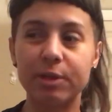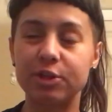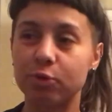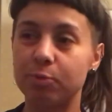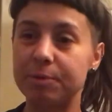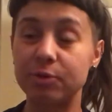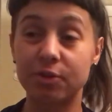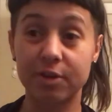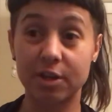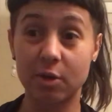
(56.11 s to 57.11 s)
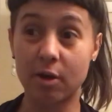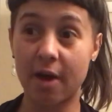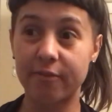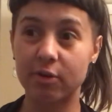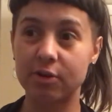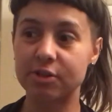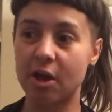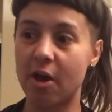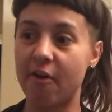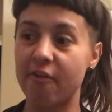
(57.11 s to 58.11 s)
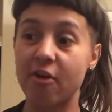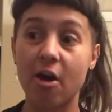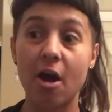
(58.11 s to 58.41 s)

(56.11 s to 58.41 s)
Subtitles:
We do music video covers of